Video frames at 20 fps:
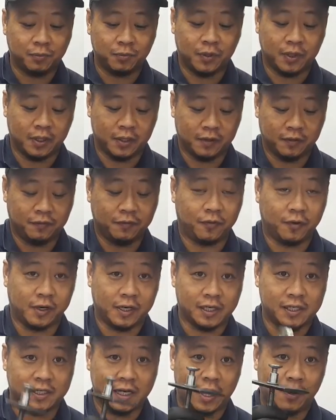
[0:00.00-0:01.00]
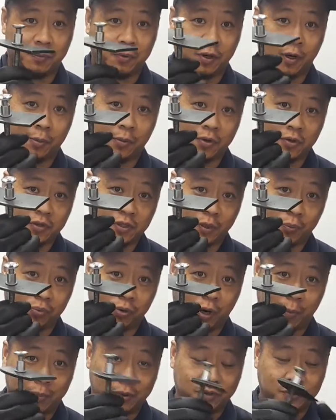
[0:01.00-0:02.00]
but for an example, I'm gonna use a
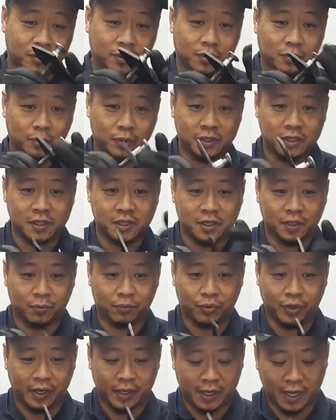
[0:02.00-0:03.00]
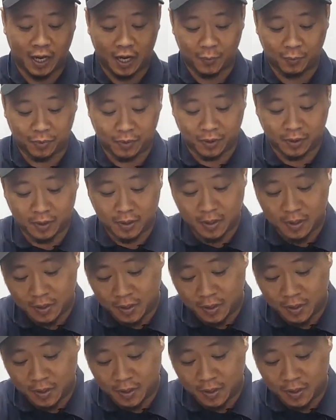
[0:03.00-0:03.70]
proper tool, which is a brake caliper